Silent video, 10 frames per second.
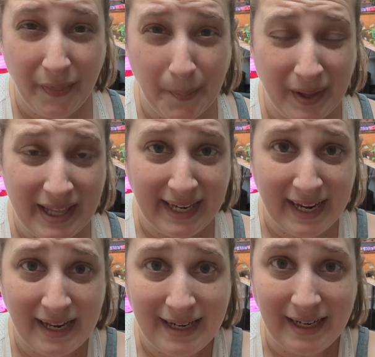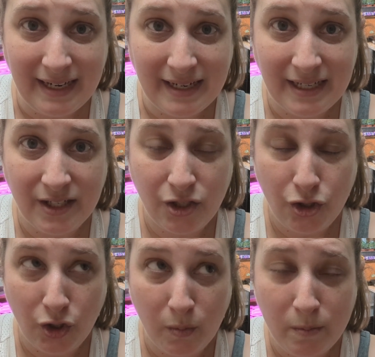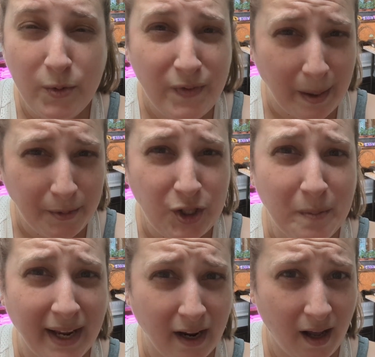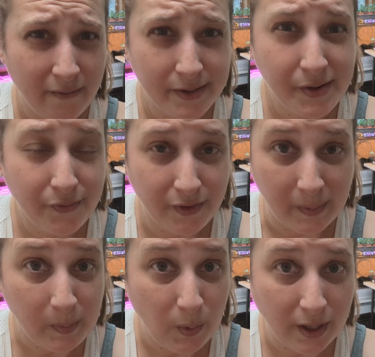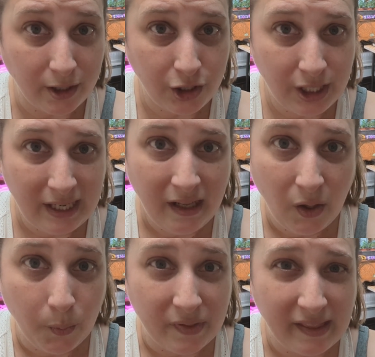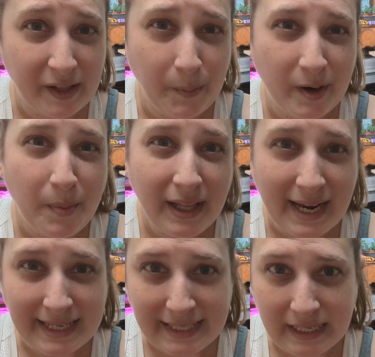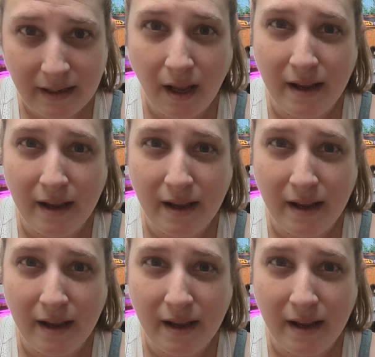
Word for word: The plan is to move them to my covered front porch with a little bit of plastic.